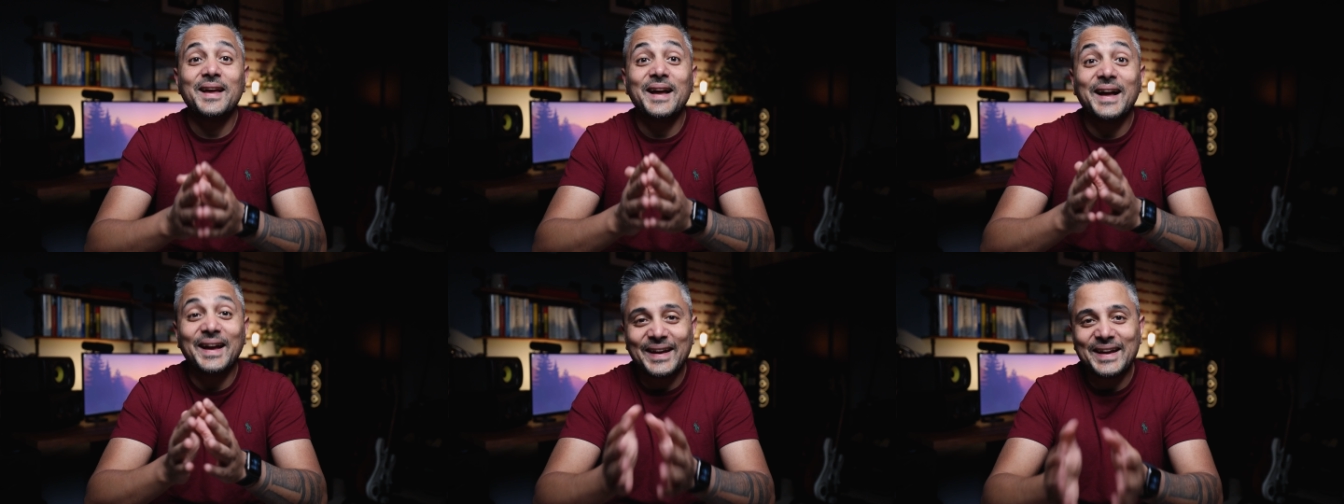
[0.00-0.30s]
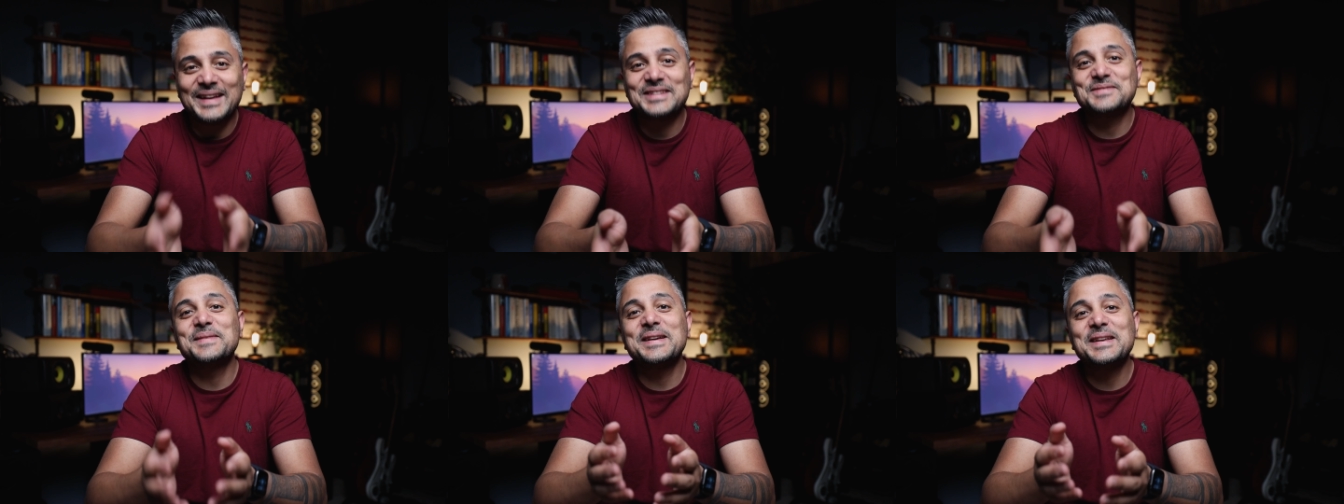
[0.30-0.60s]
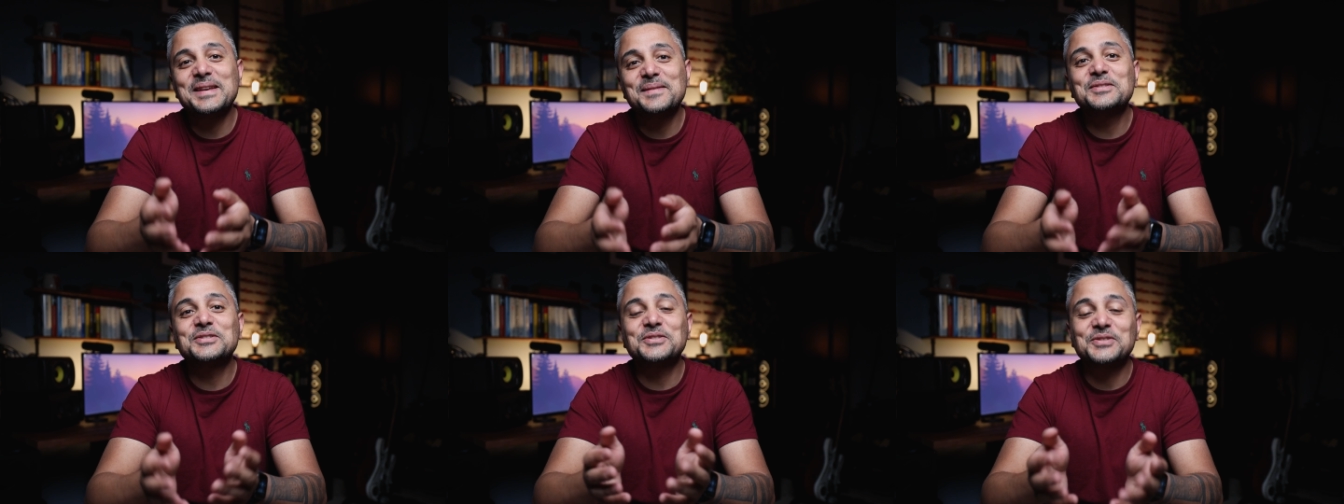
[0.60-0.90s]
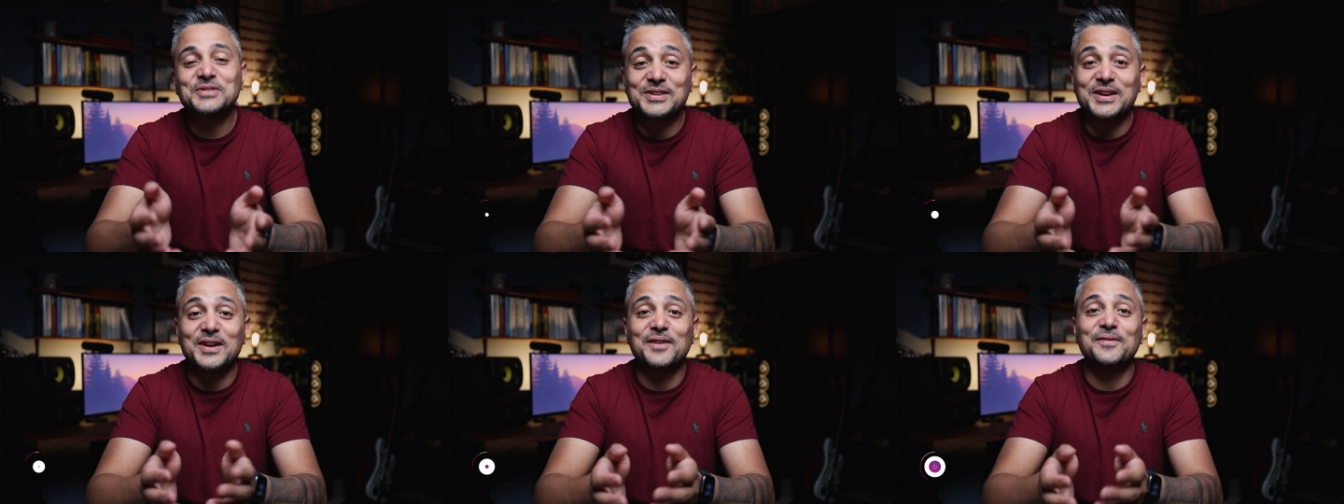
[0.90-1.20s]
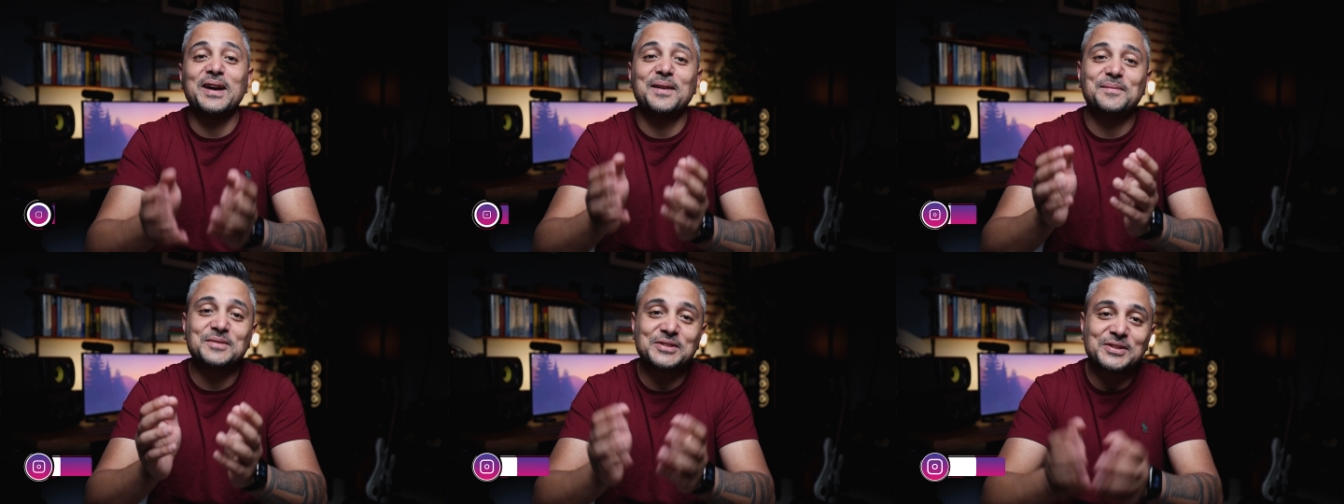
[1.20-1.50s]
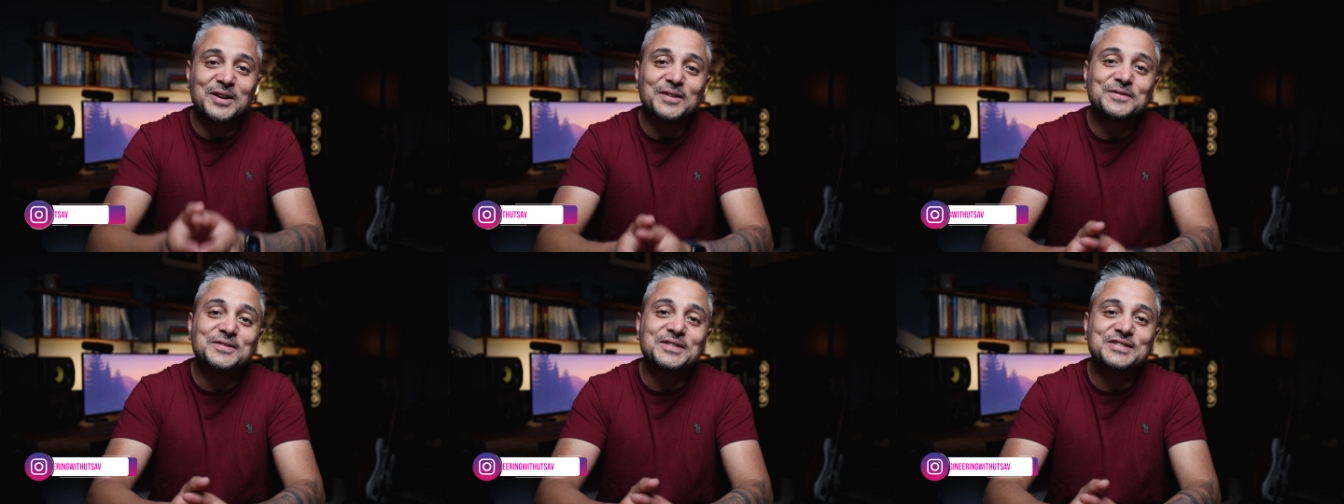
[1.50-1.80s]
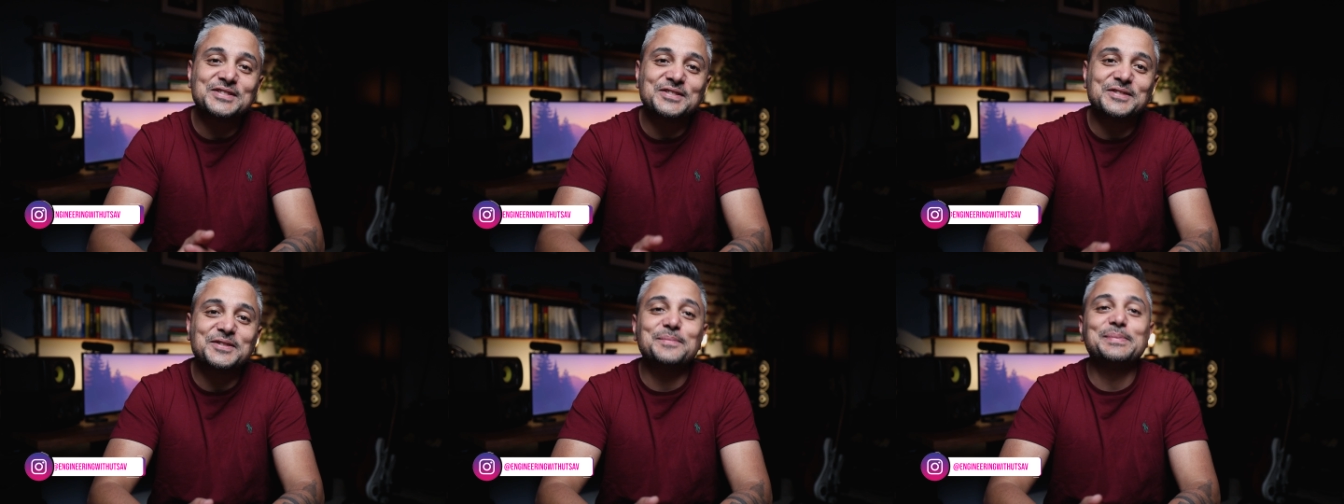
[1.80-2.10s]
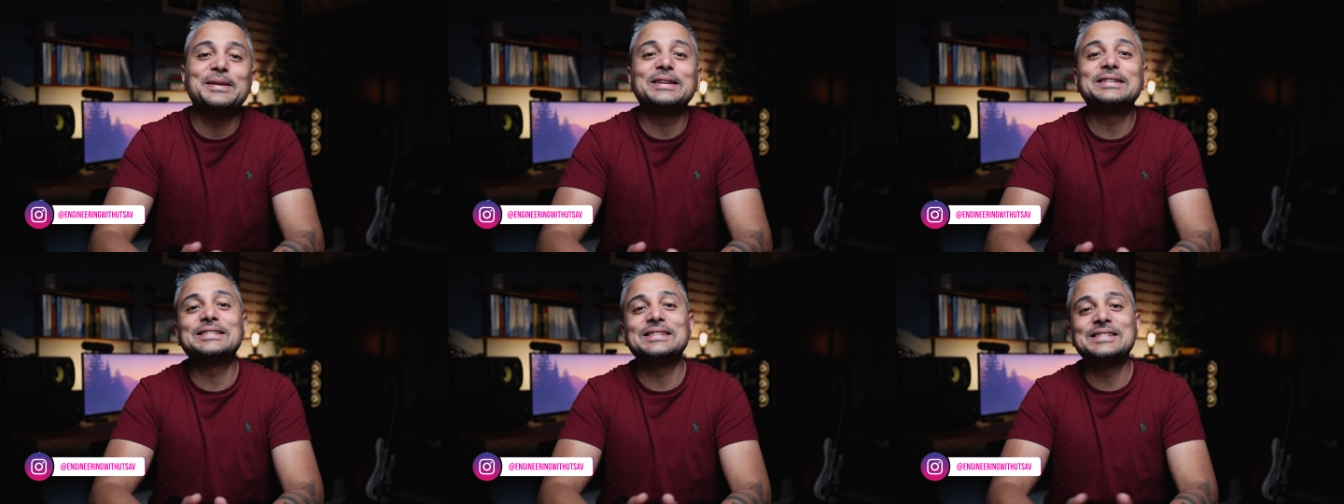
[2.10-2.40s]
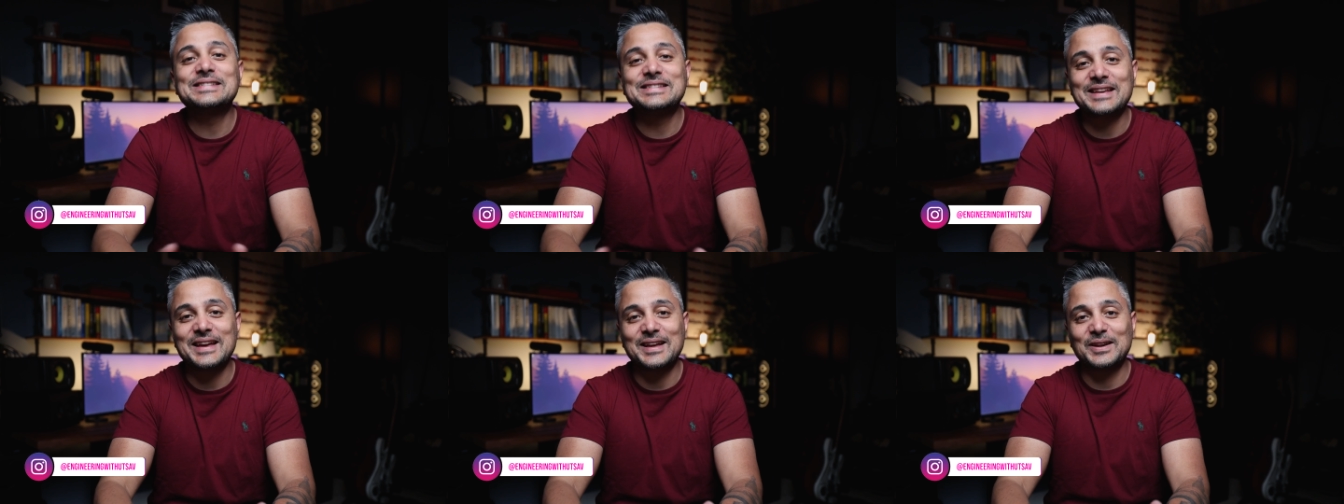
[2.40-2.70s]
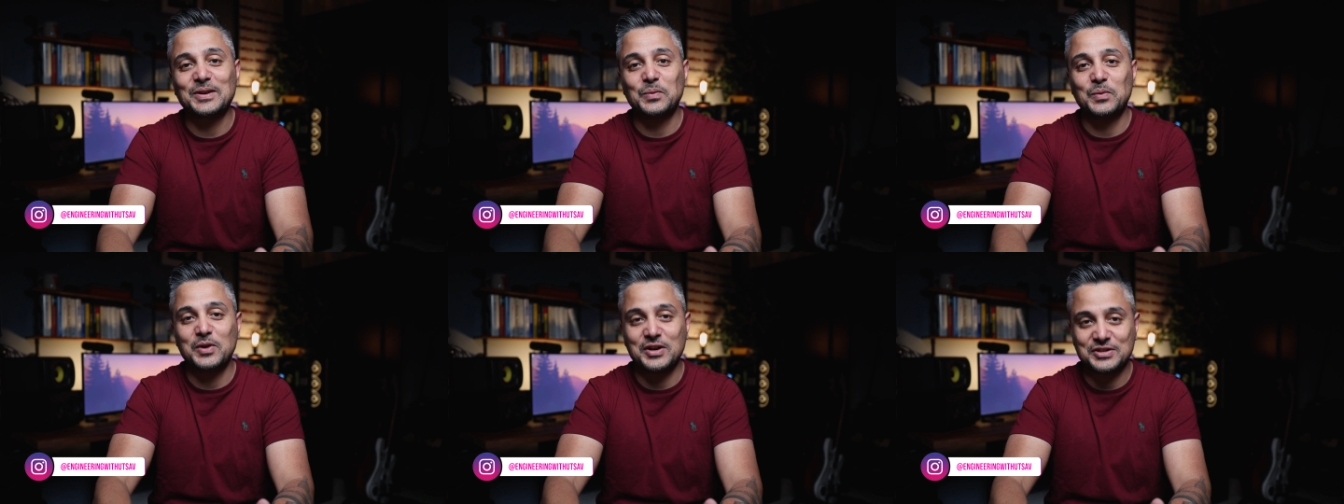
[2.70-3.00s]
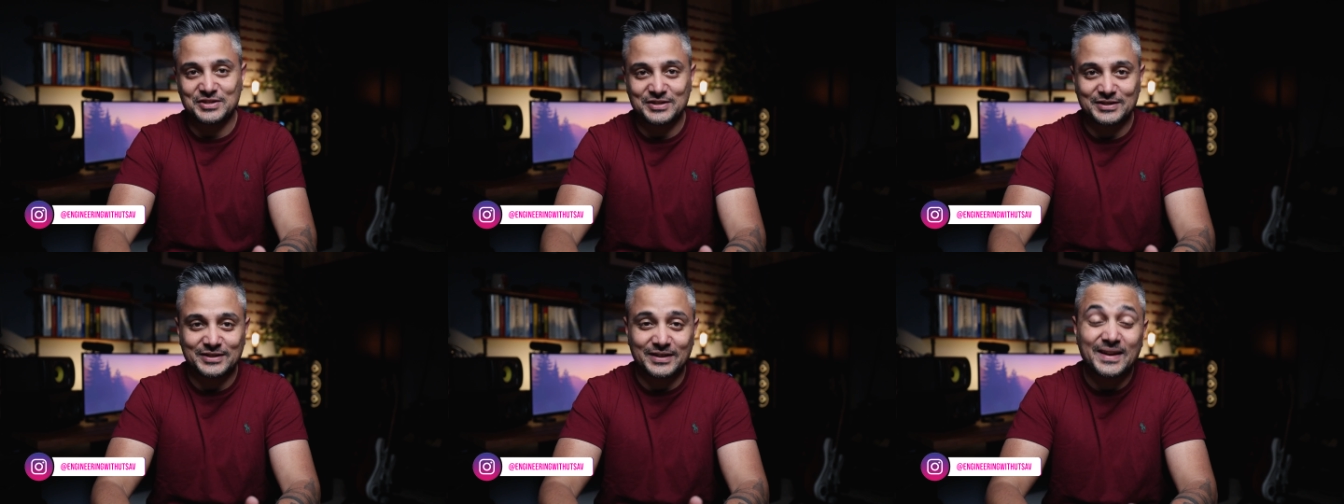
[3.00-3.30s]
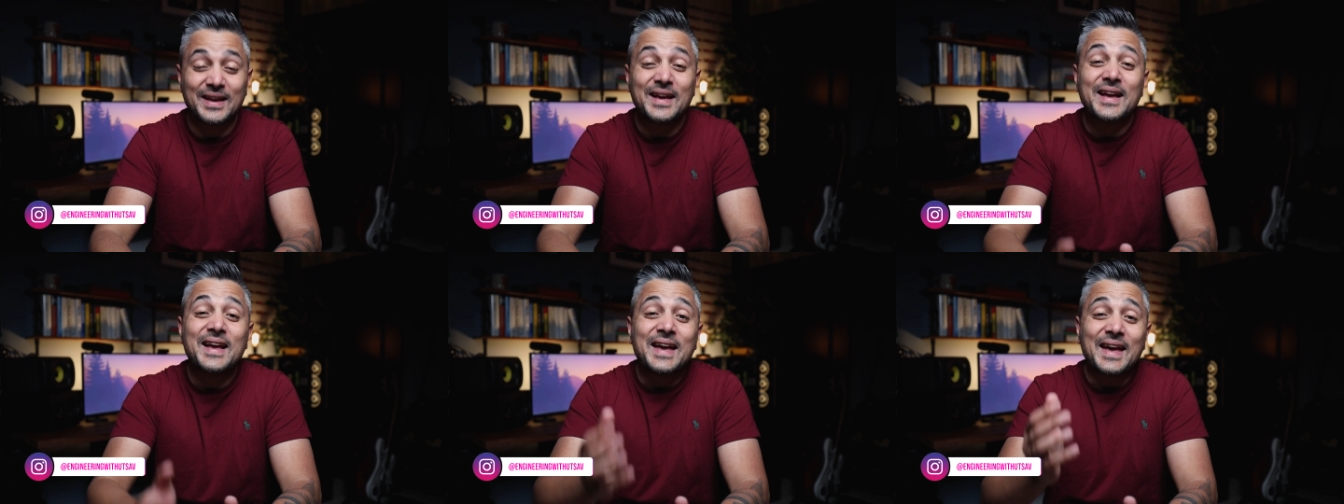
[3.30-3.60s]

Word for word: Hi guys, my name is Utsav. I'm a software engineer based in Seattle, Washington.